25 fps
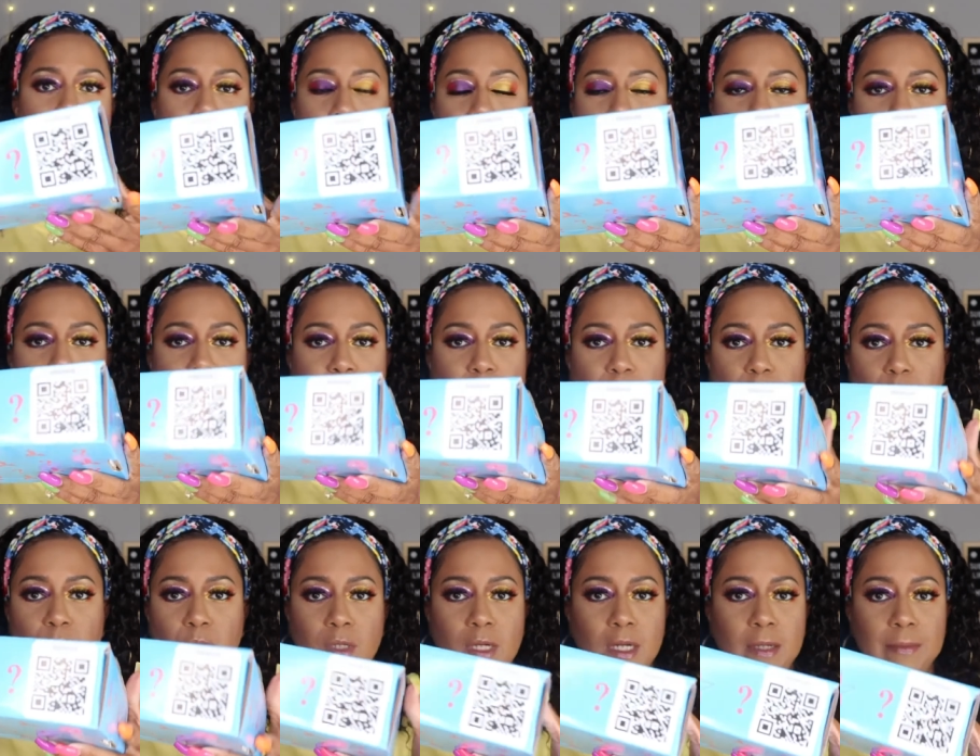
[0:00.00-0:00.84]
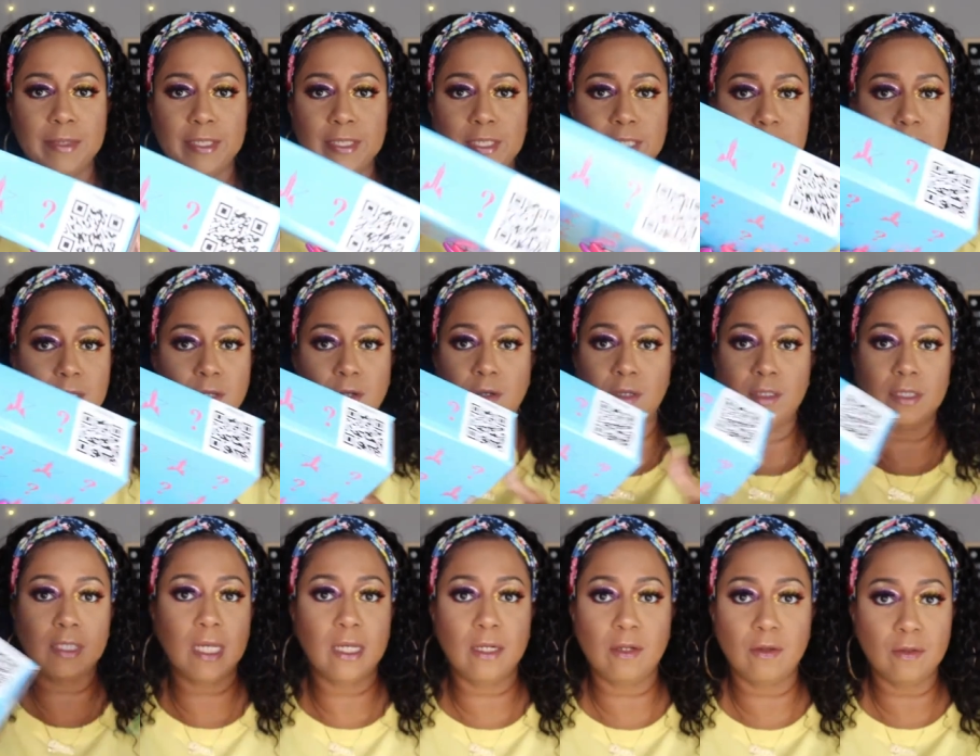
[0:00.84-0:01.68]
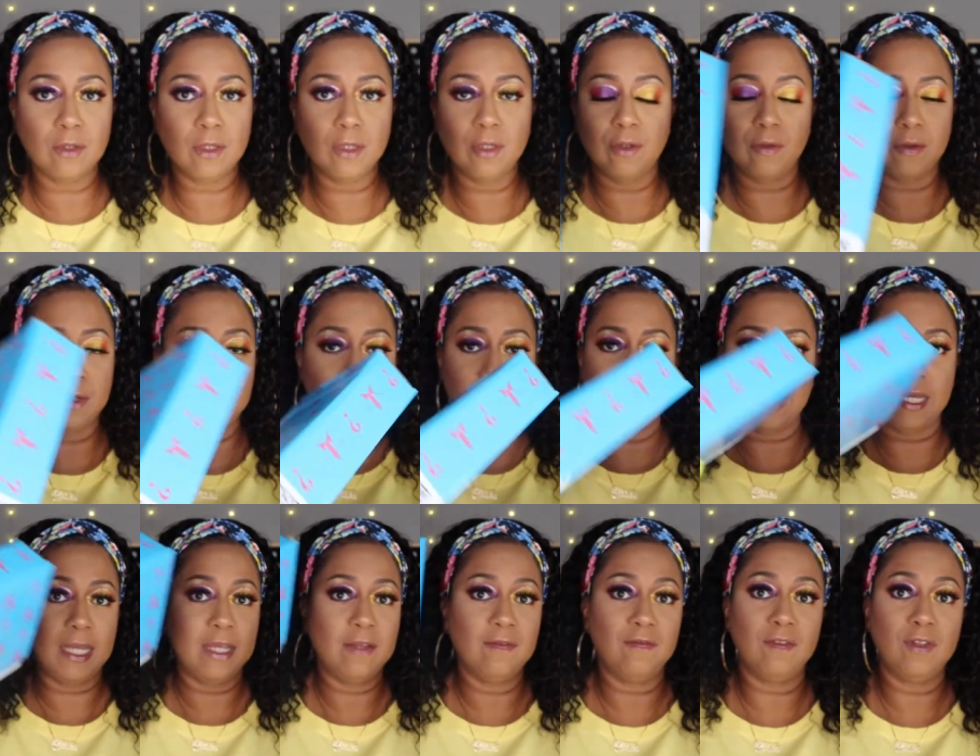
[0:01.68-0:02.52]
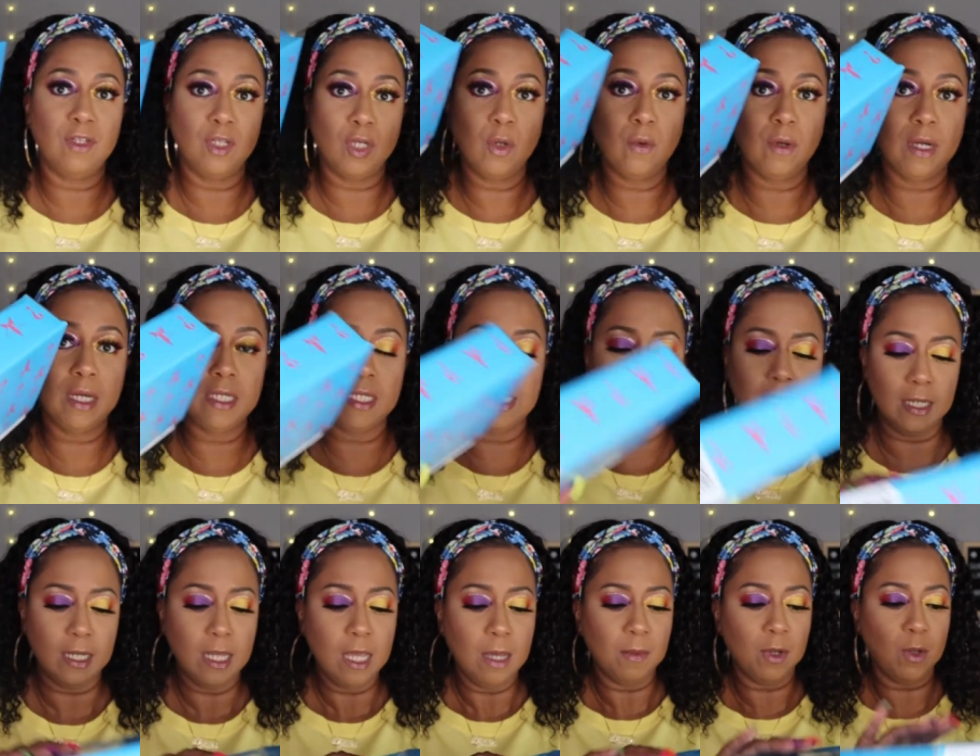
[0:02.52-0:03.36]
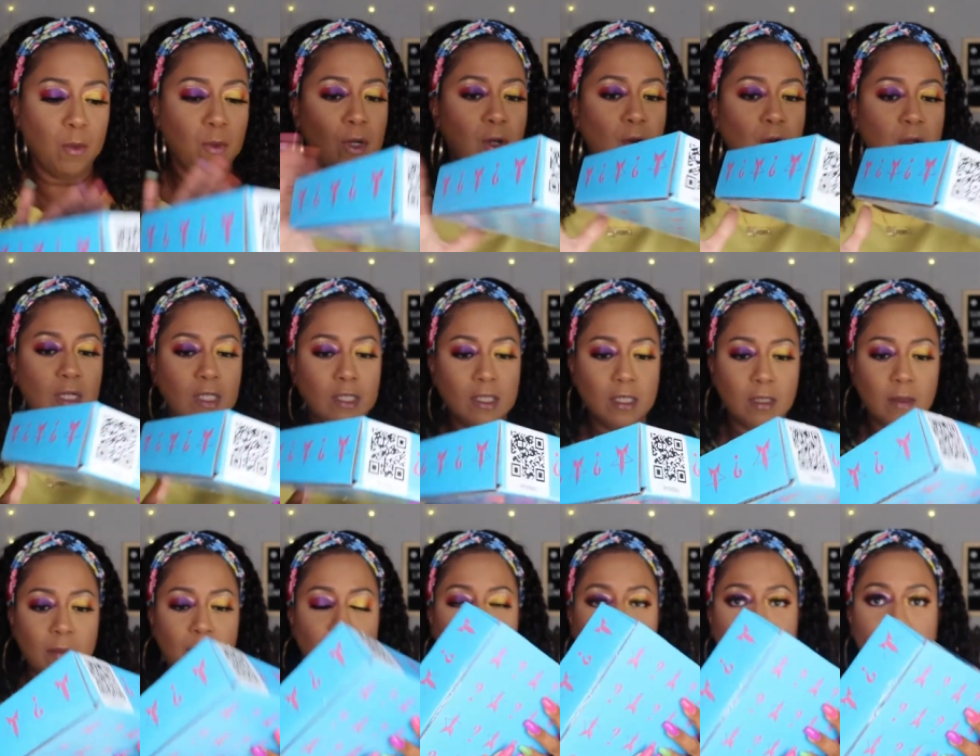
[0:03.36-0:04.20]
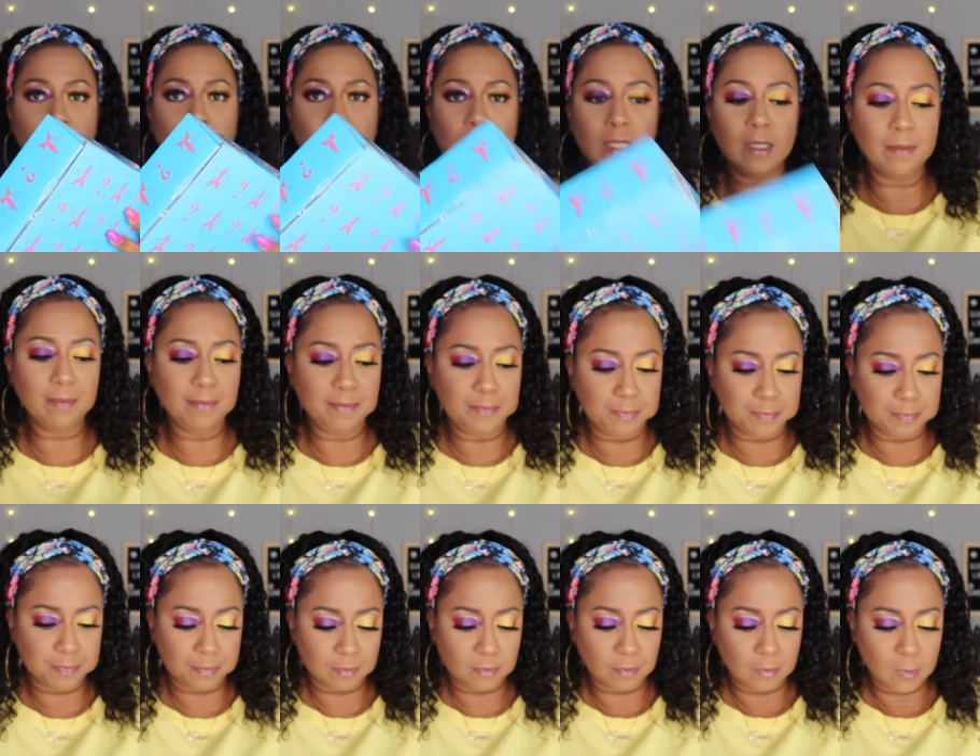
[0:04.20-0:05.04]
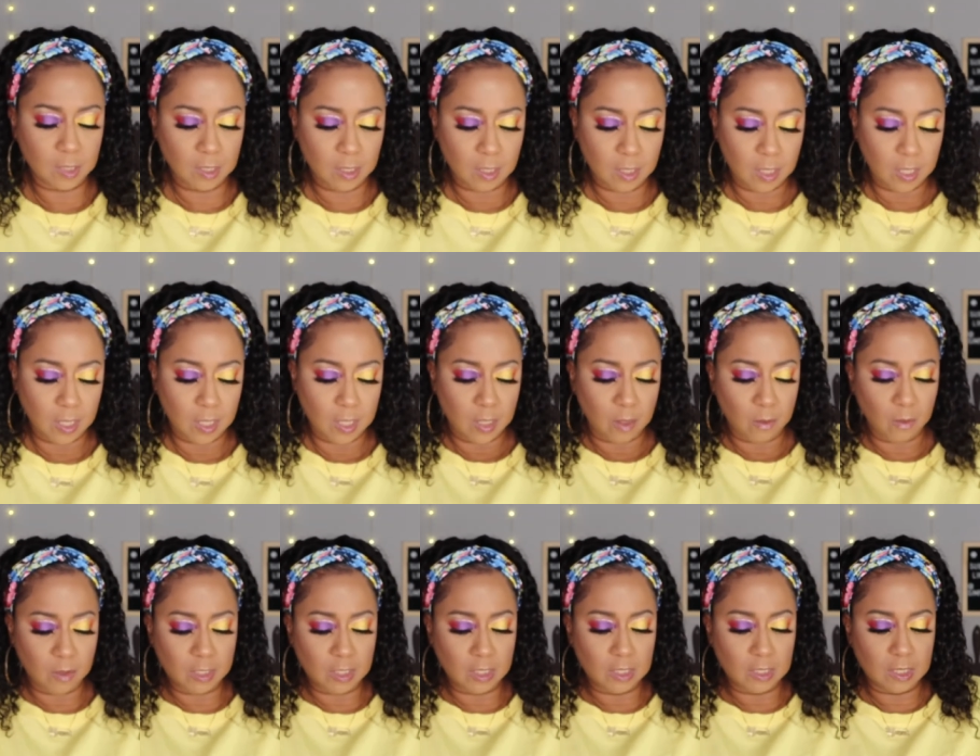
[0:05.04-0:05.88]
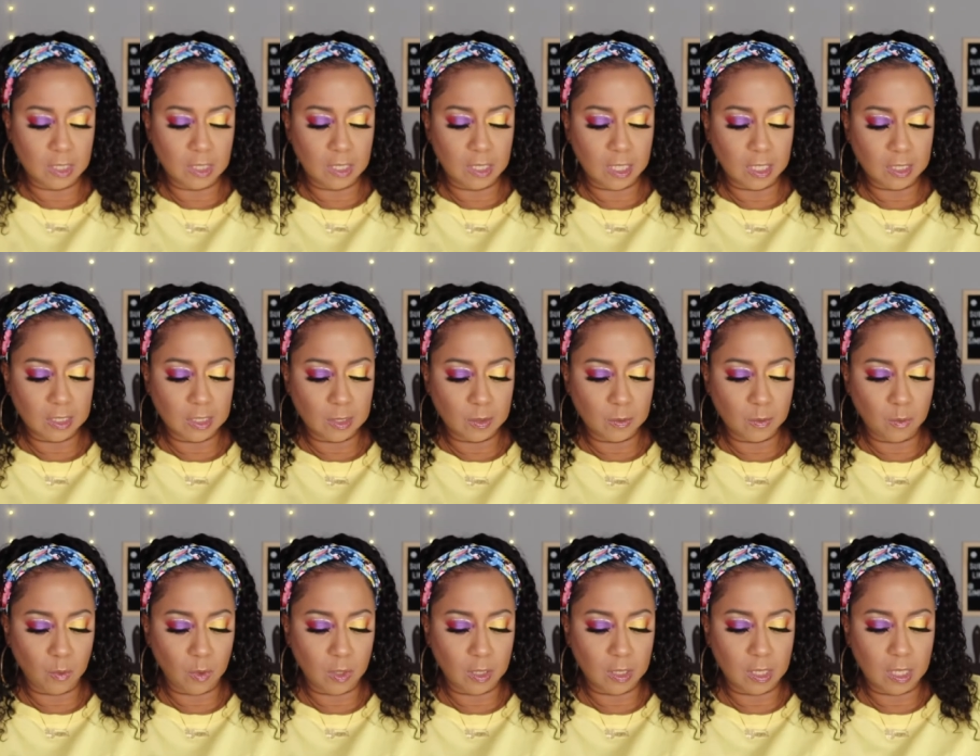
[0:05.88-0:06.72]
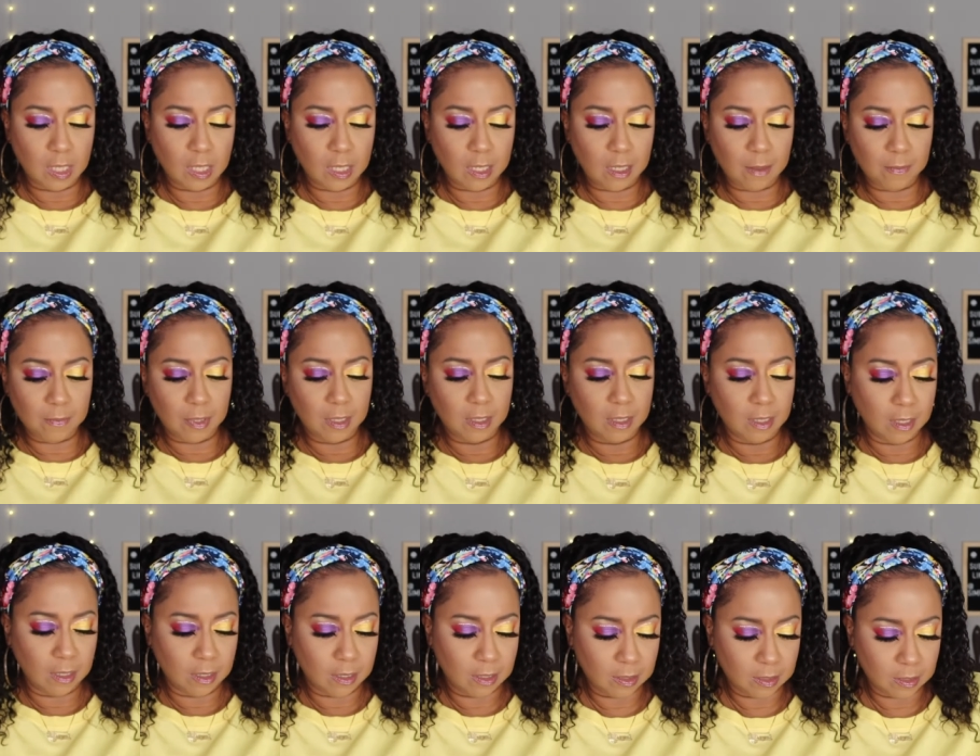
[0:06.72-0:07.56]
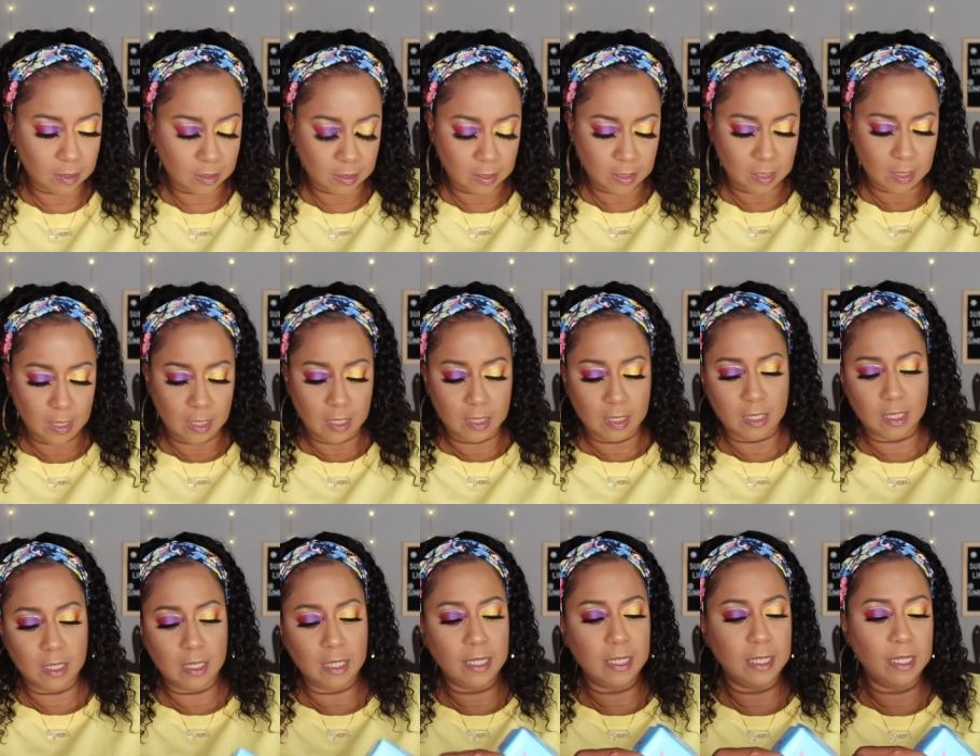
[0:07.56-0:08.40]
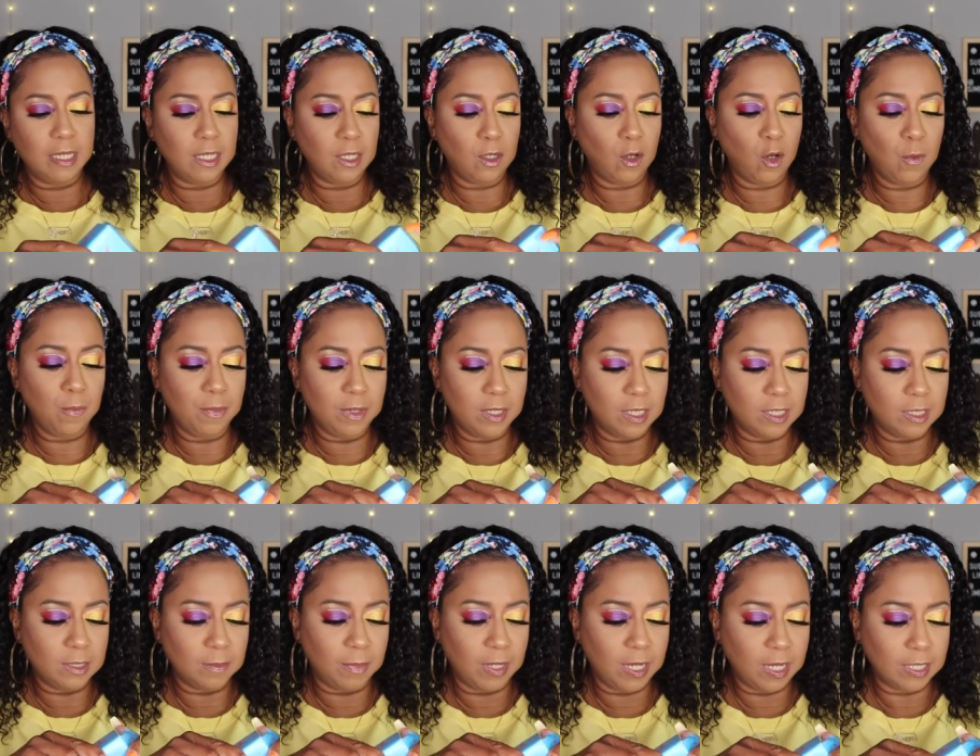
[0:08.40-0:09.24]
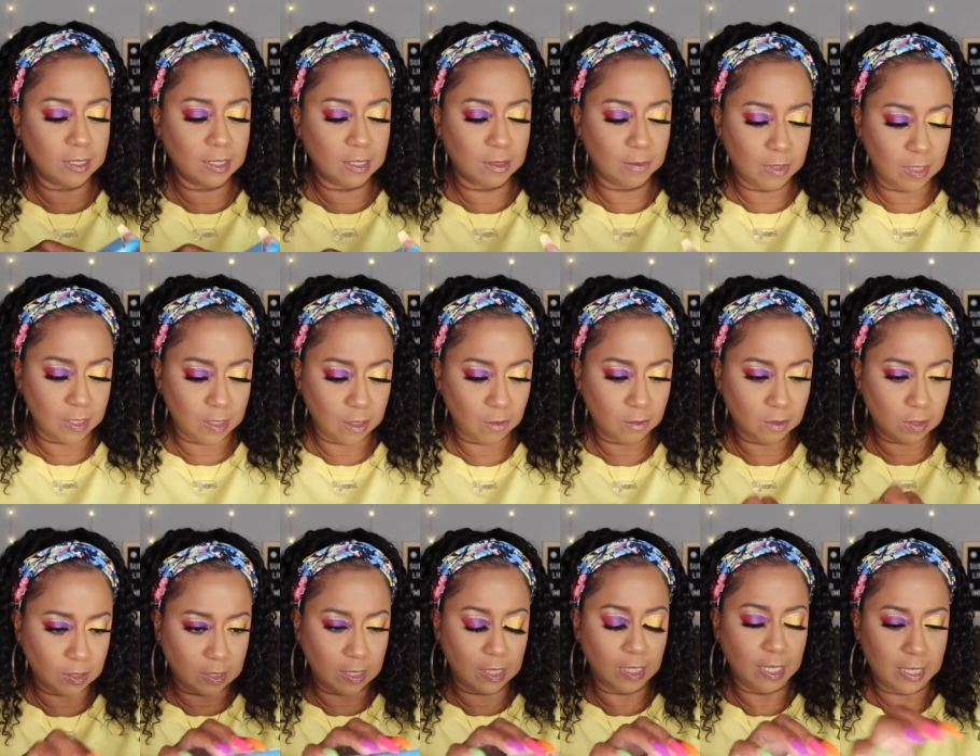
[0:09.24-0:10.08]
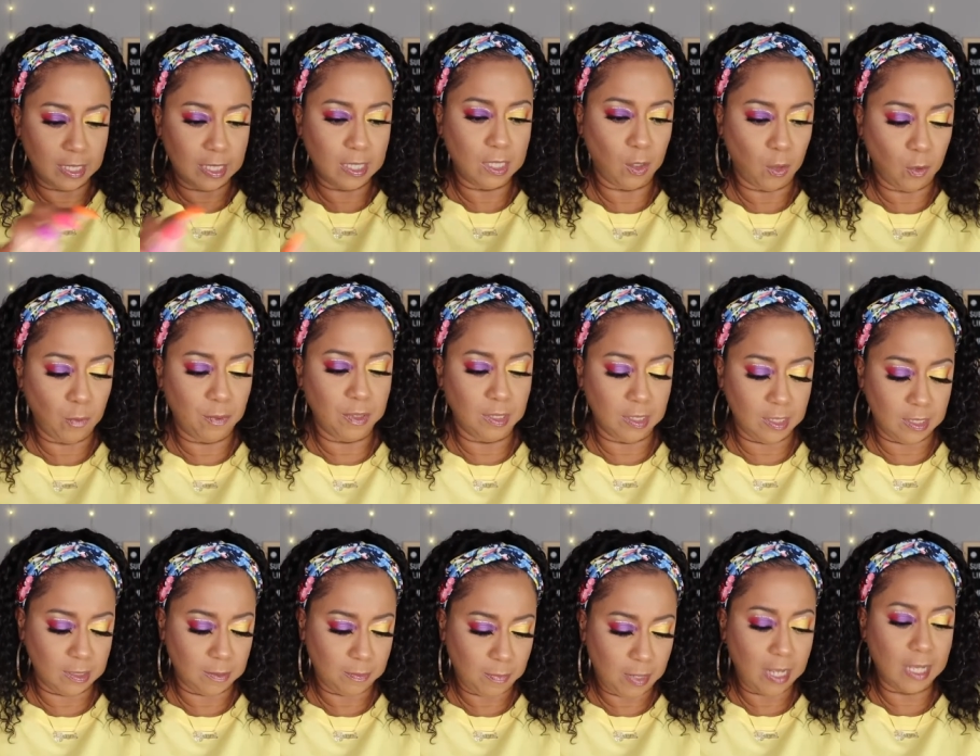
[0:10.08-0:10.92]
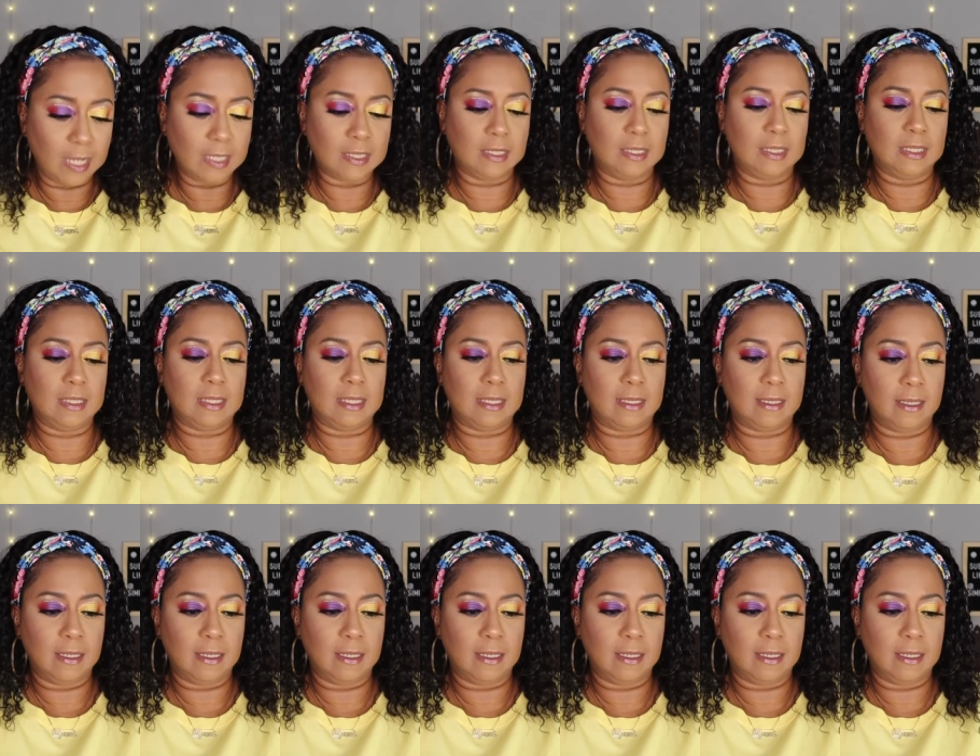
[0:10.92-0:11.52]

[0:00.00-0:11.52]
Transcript: I'm not sure how much it costs. I don't know. I, I have no idea. But we're going into the premium, which is the next one up. Man, he opened these boxes, but it don't seem like he opened these boxes.